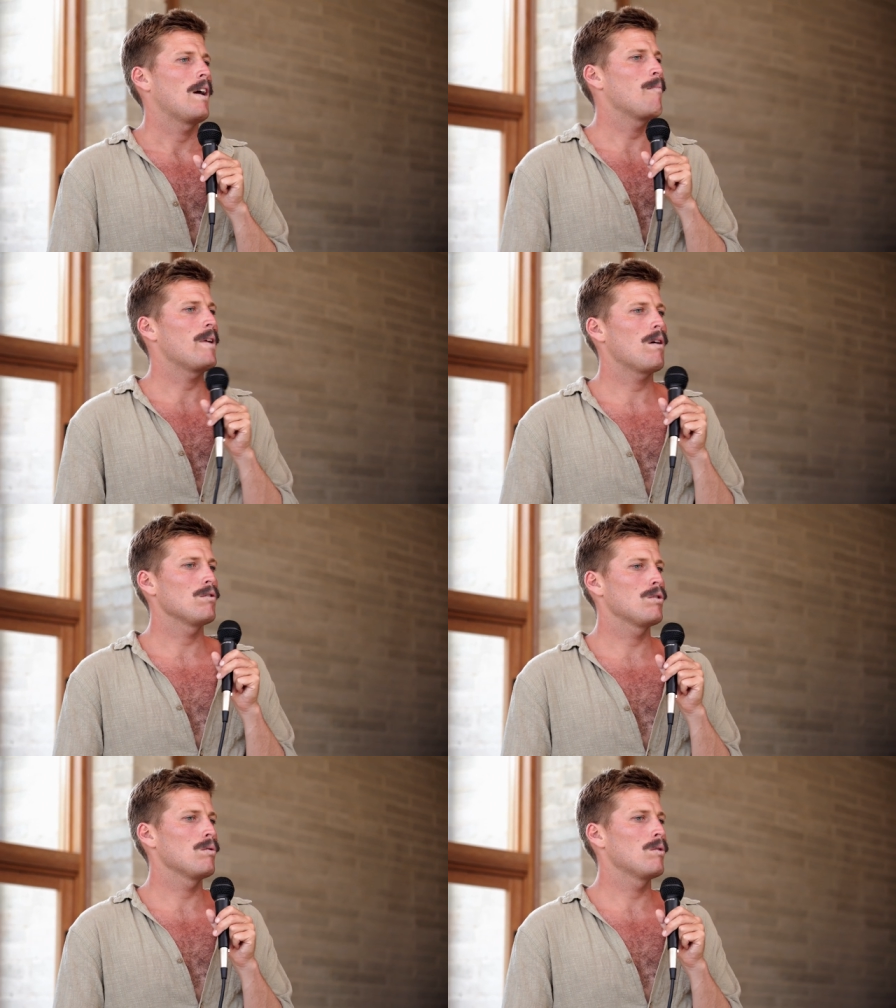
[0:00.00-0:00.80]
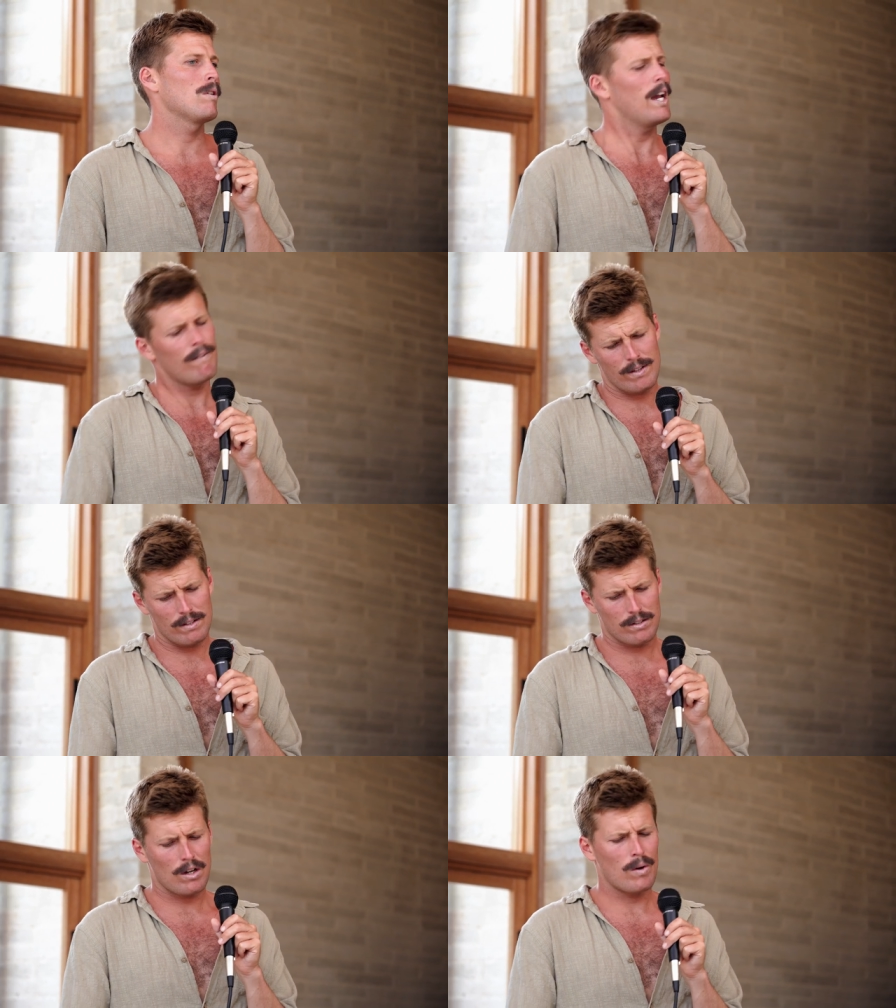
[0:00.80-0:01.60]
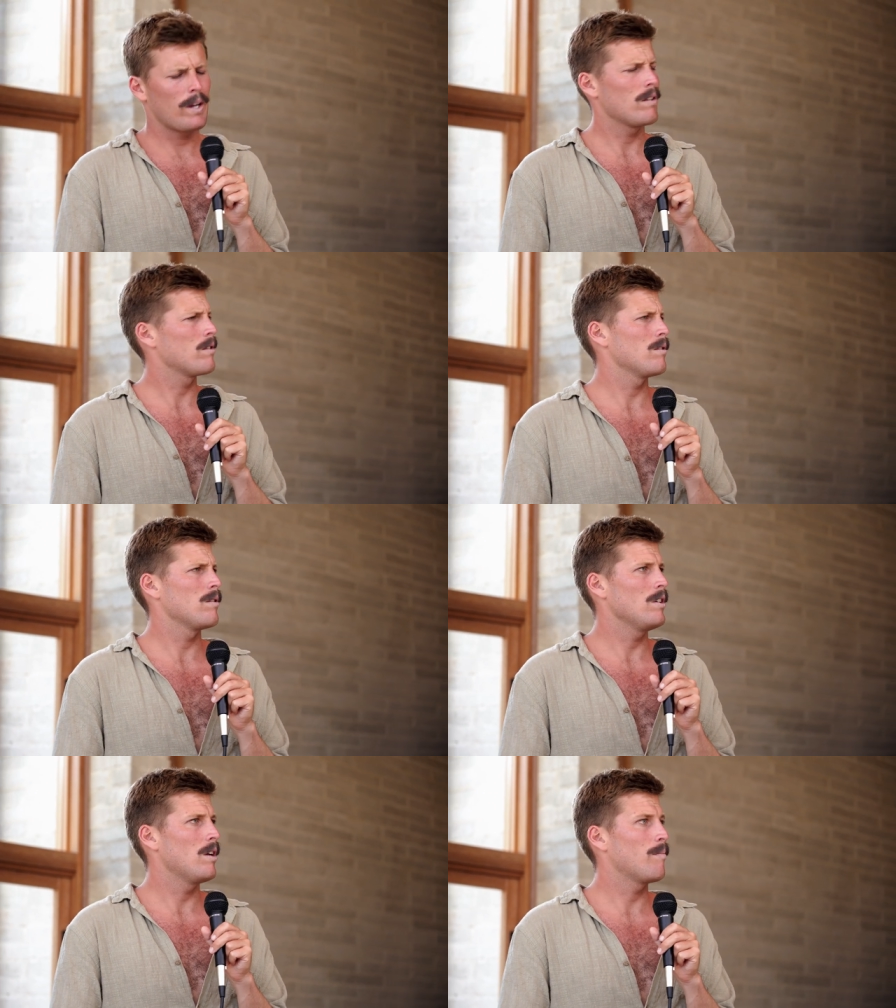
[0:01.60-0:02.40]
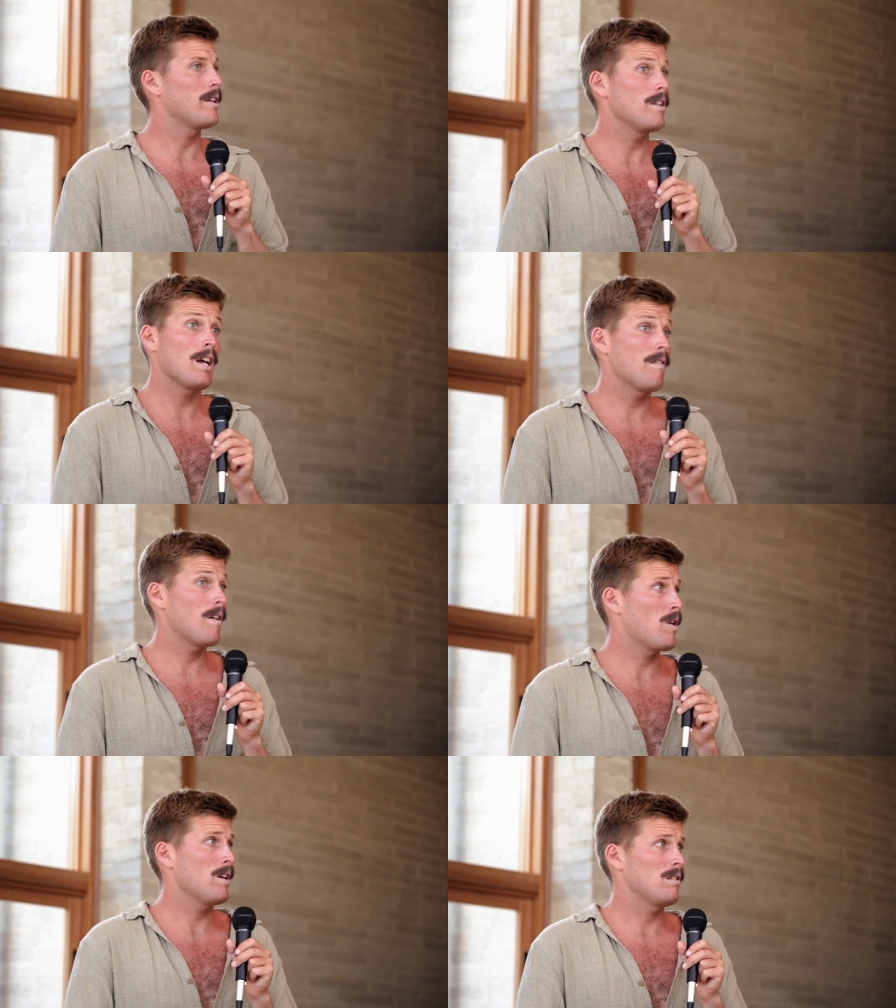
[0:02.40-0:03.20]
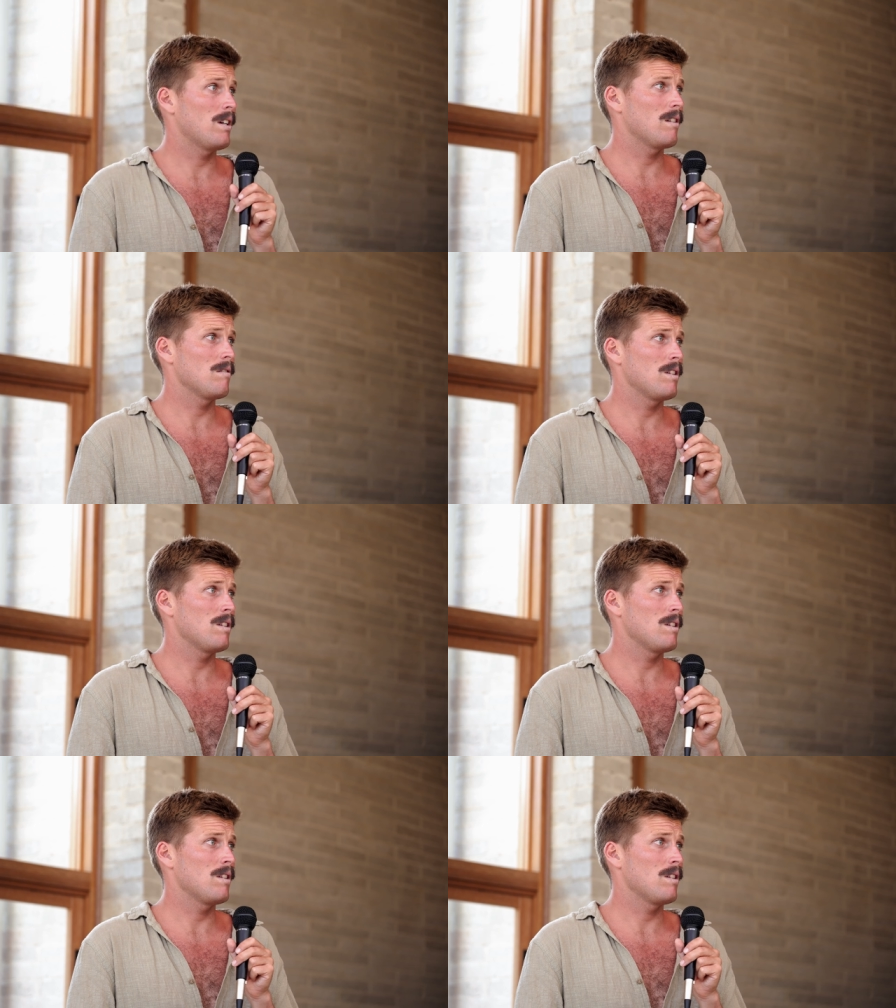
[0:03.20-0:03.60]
Haven't been able to tour. Everything's going to you know, but I didn't have that mindset.